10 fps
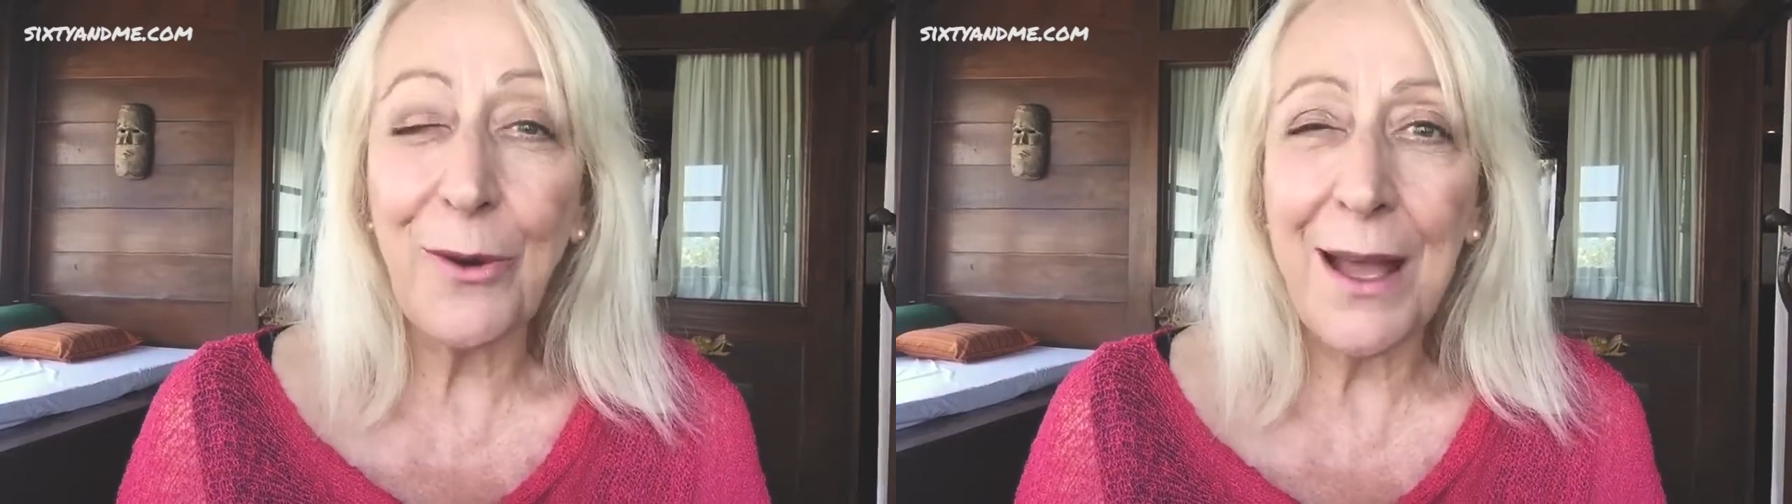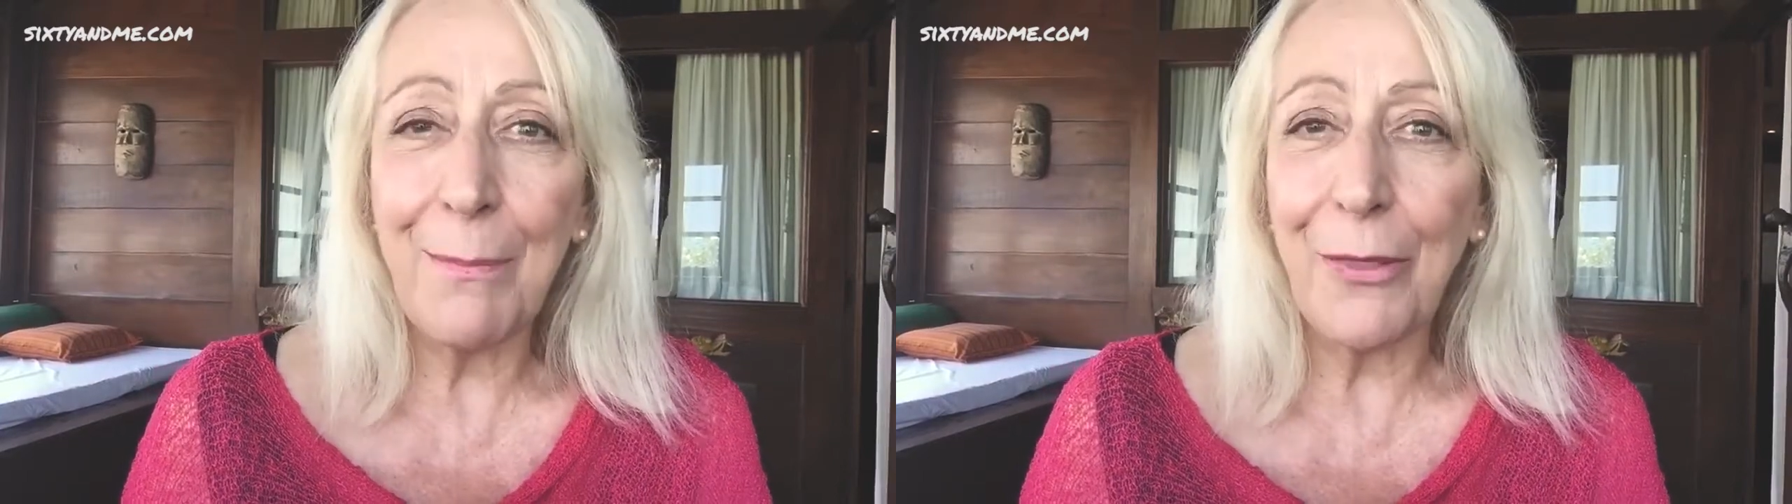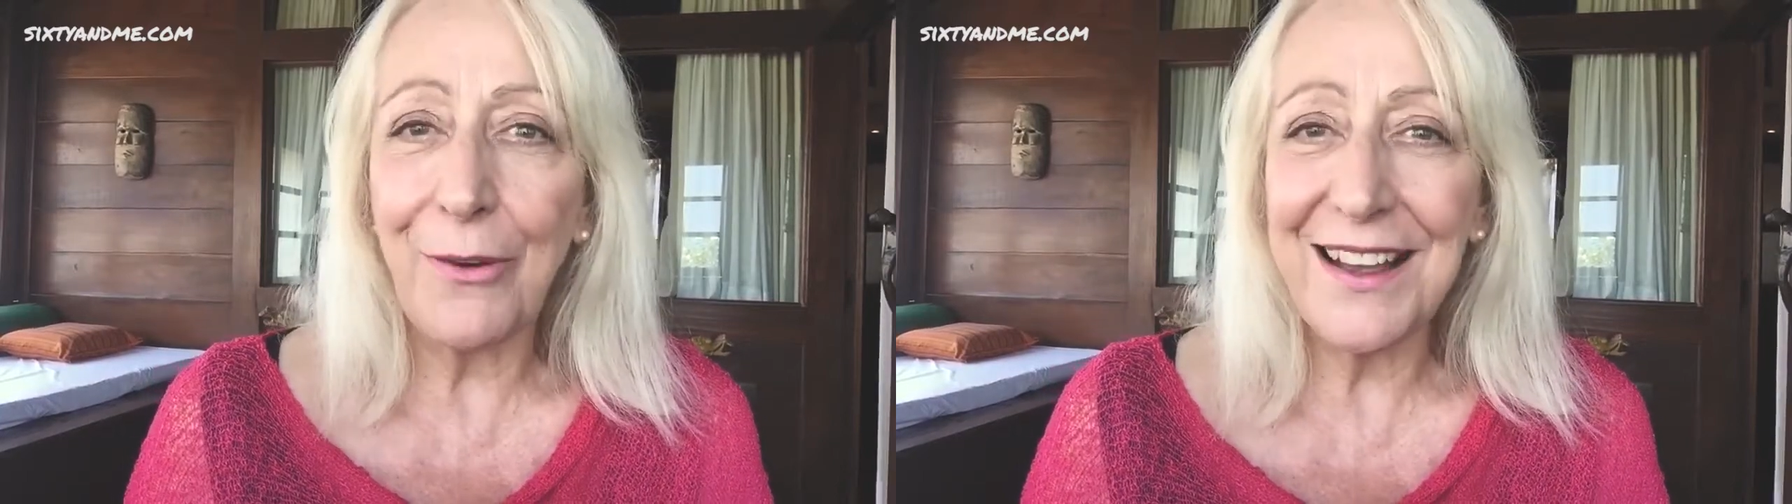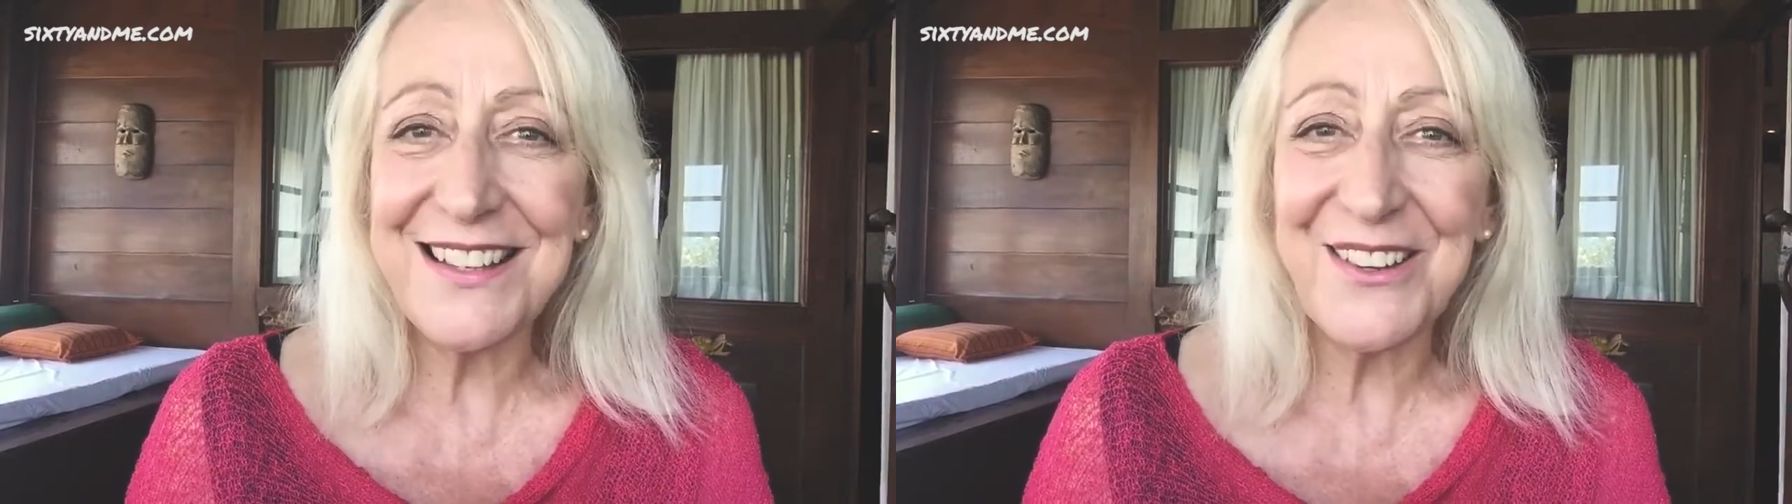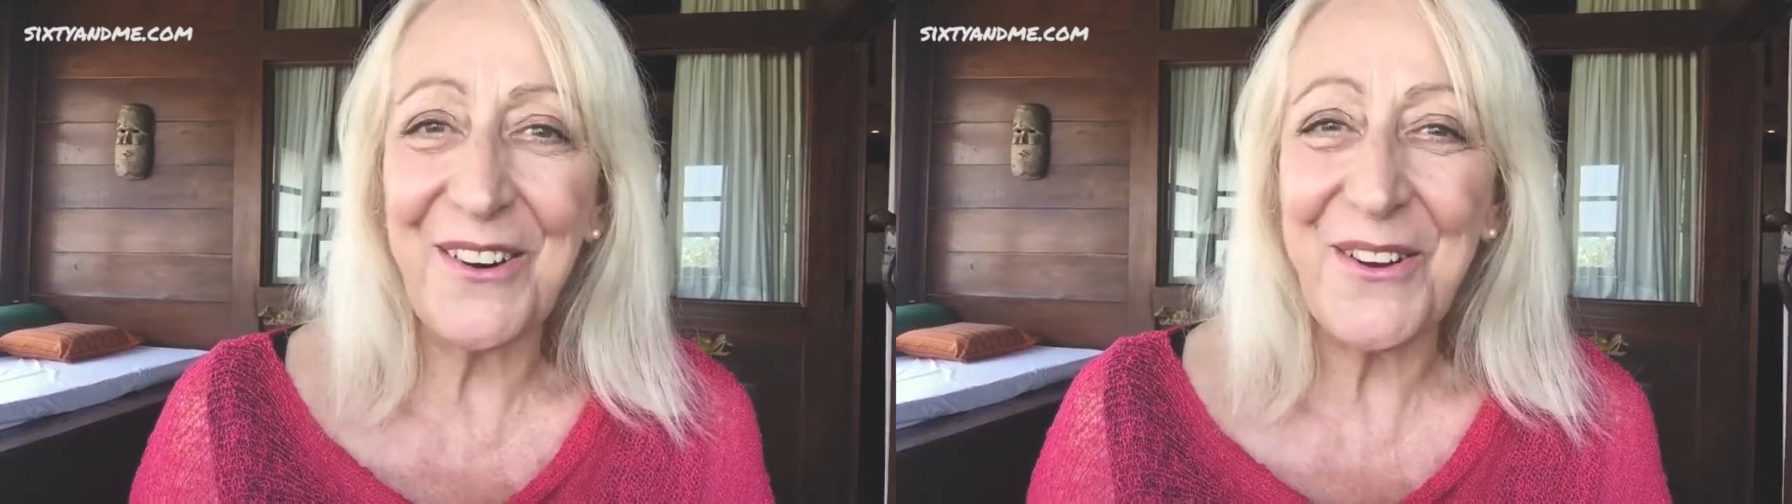grandmother
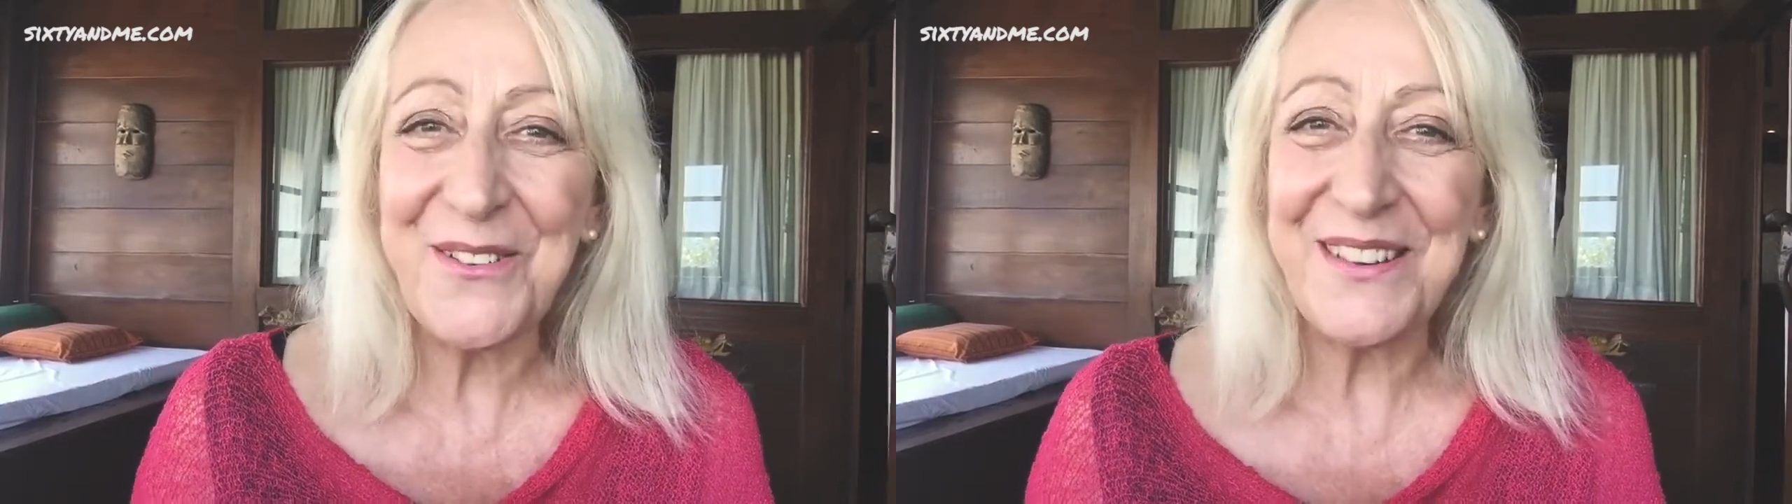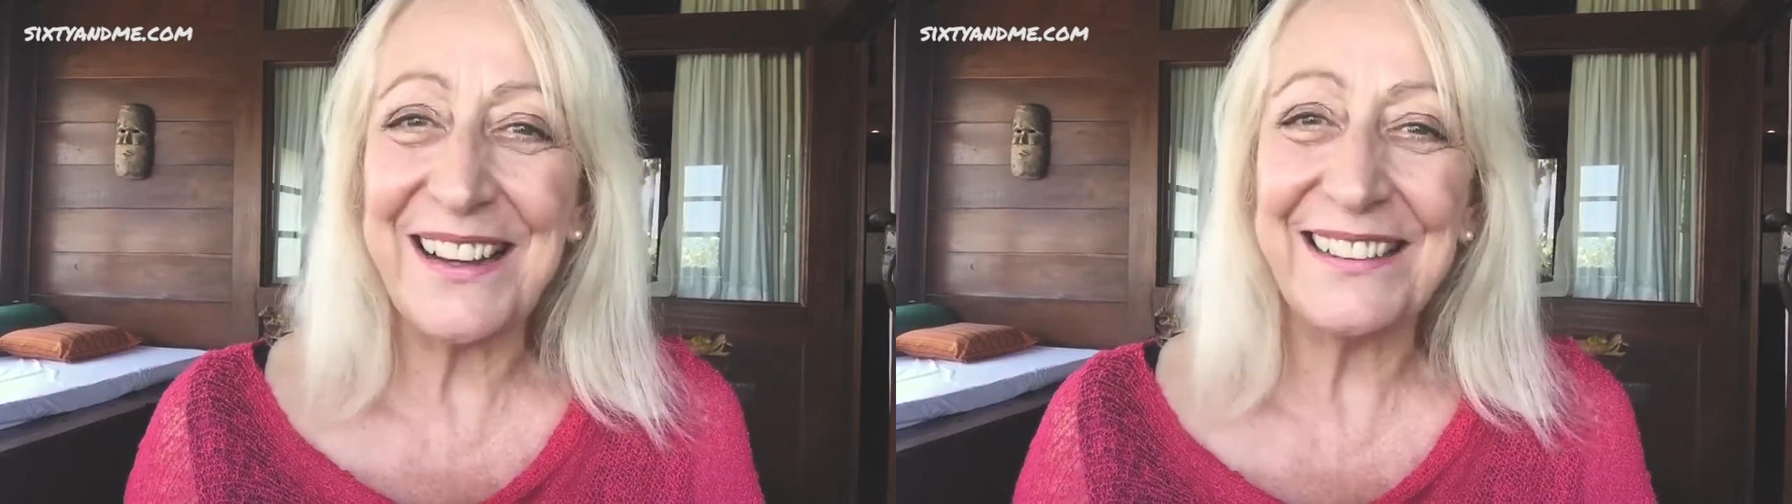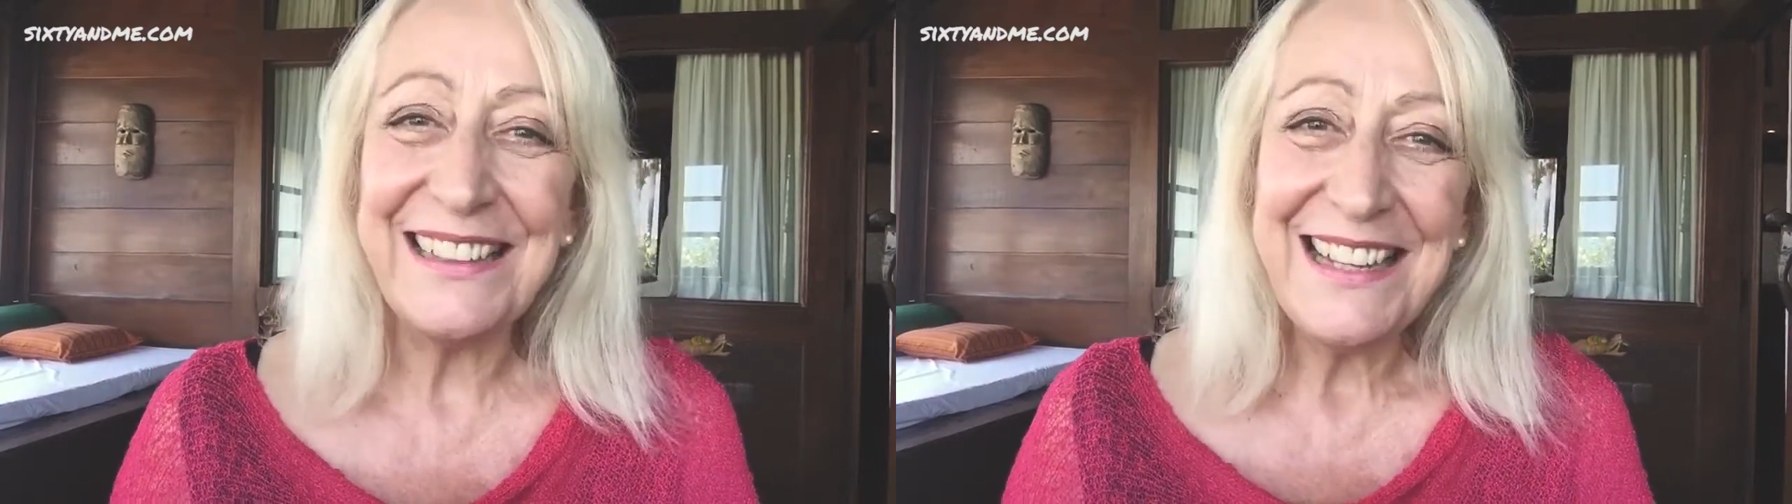has their own uh,